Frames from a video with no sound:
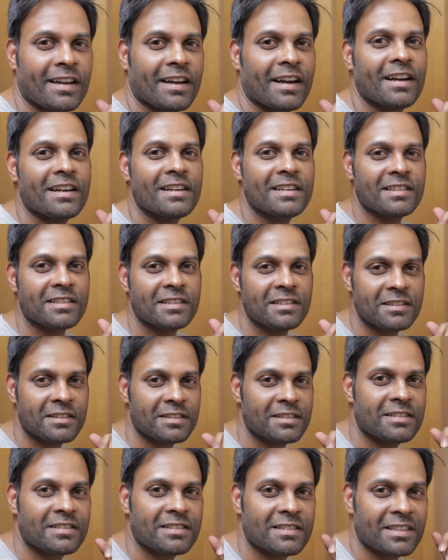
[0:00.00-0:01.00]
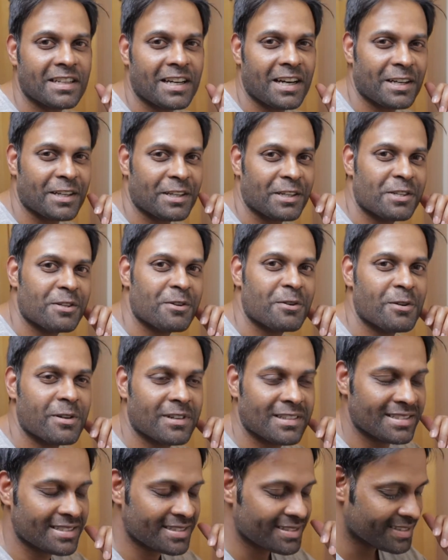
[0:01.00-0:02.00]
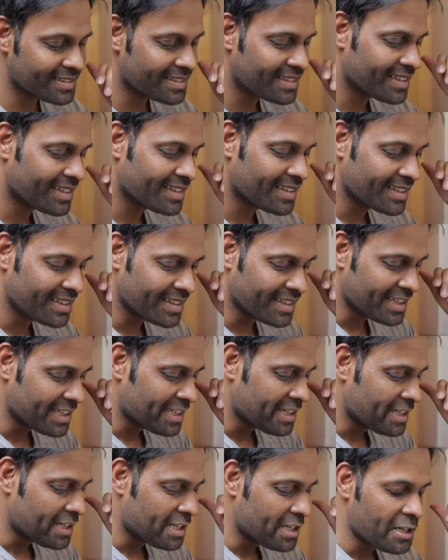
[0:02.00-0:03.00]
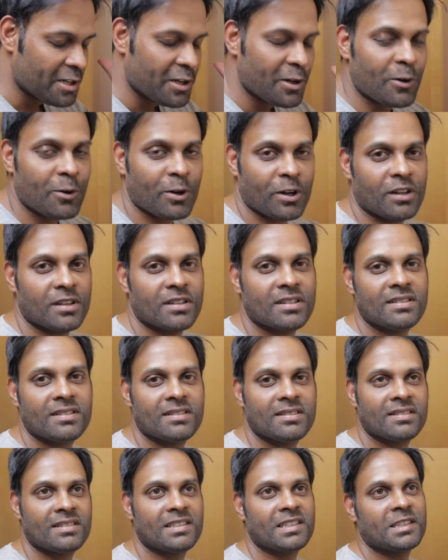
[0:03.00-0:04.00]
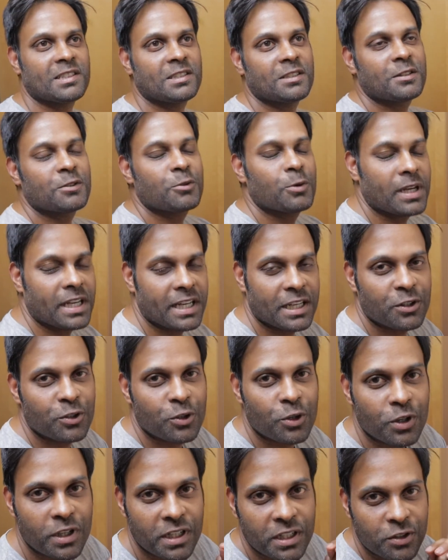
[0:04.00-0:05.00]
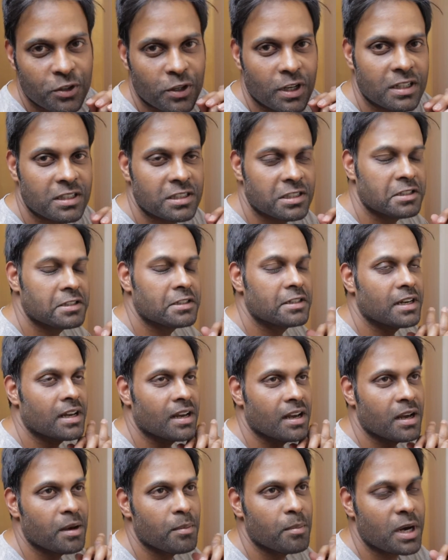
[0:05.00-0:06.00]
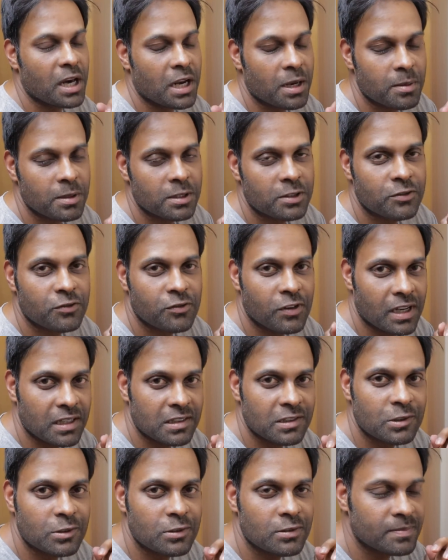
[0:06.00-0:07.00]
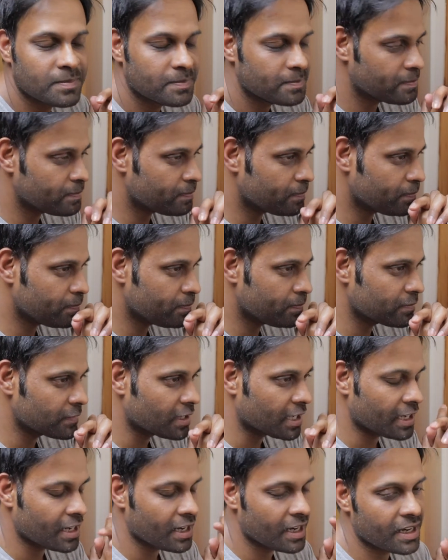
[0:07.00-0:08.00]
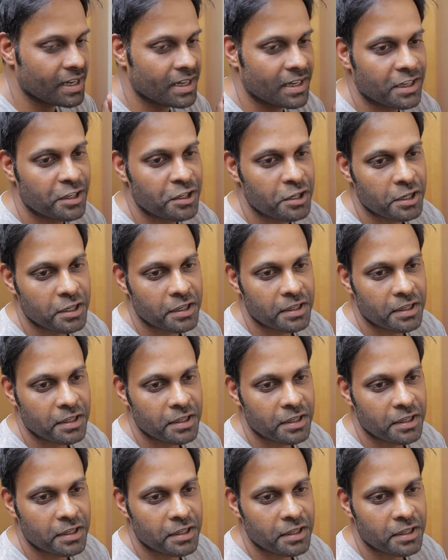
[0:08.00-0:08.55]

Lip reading: Hey guys, how you doing? Well, quick introduction. My name is Faisal, and I